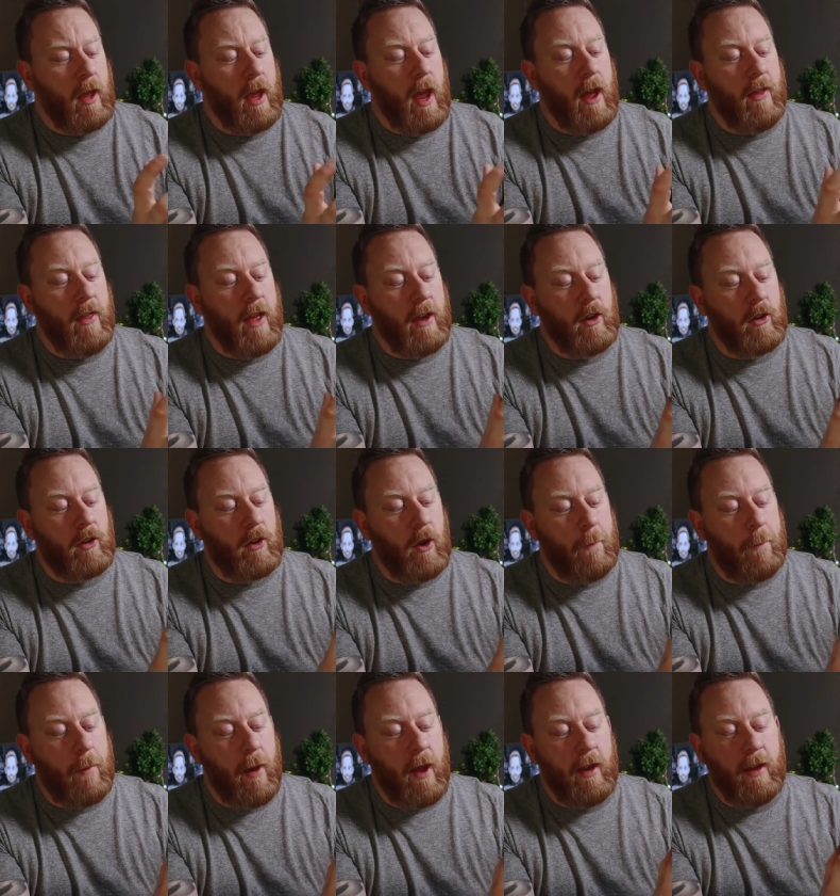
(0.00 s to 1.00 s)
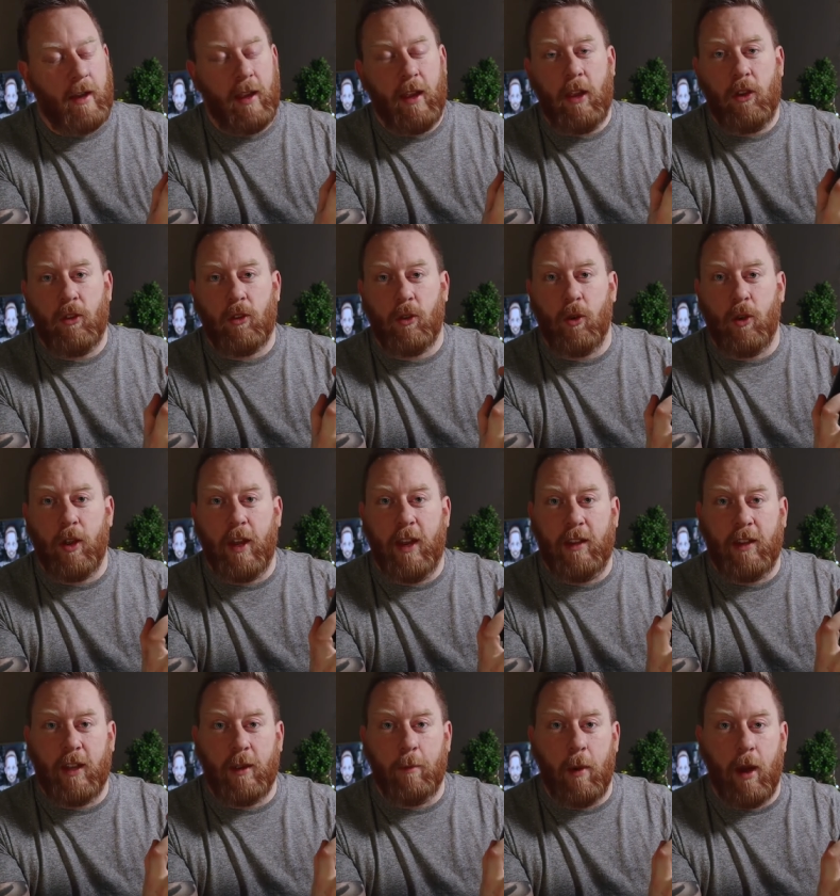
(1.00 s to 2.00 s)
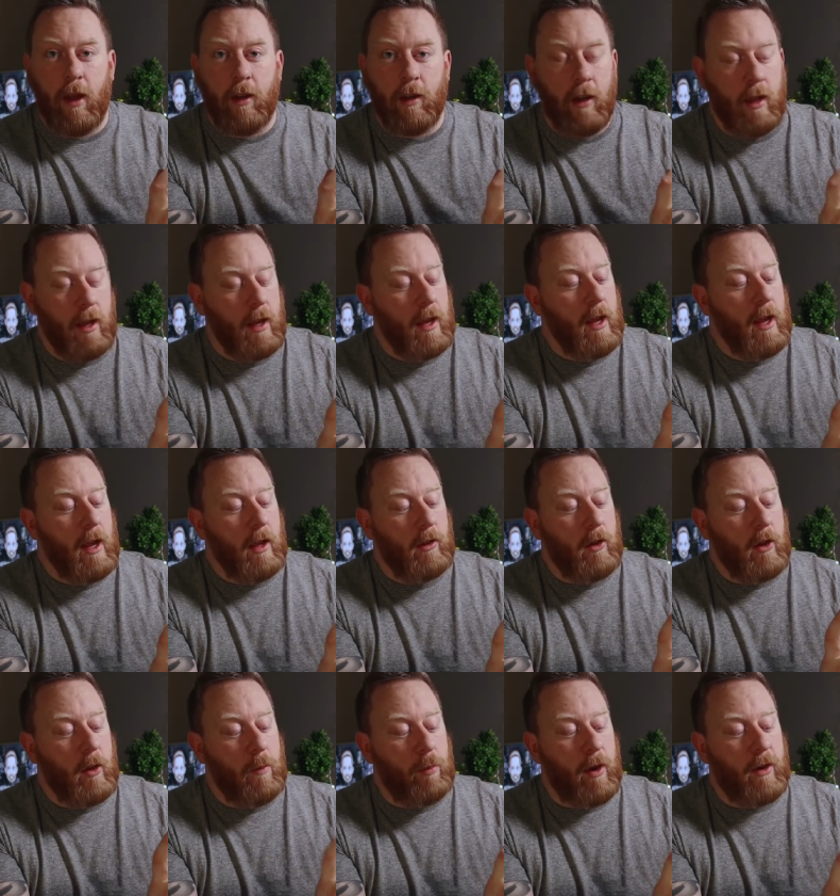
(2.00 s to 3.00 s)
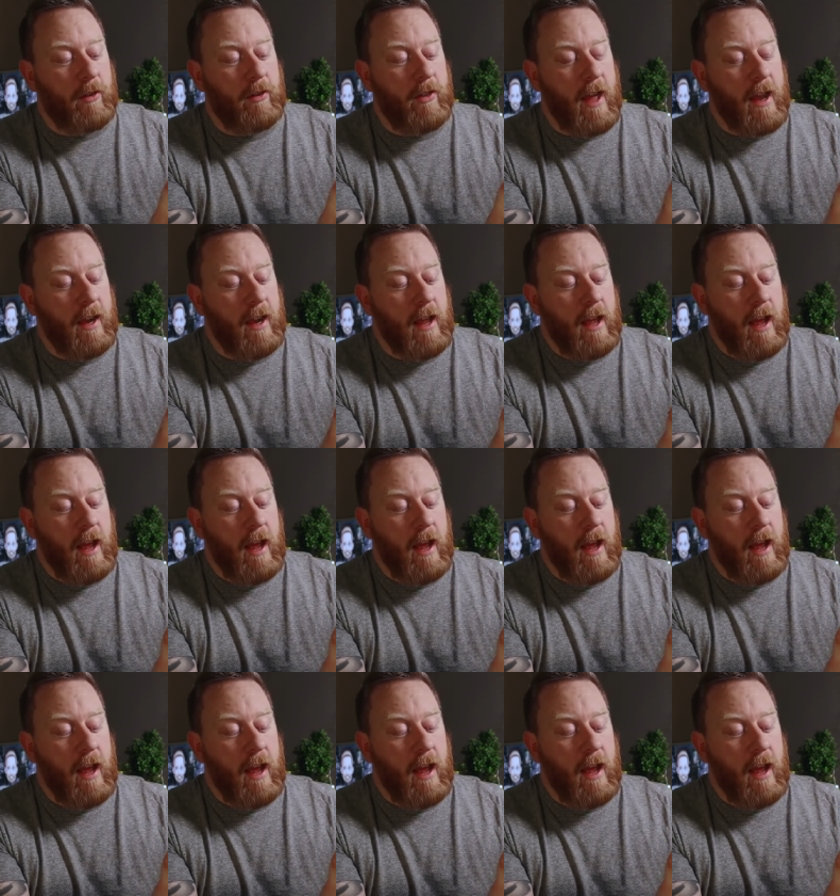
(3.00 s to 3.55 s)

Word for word: And then your top button is your heating button. So you press that,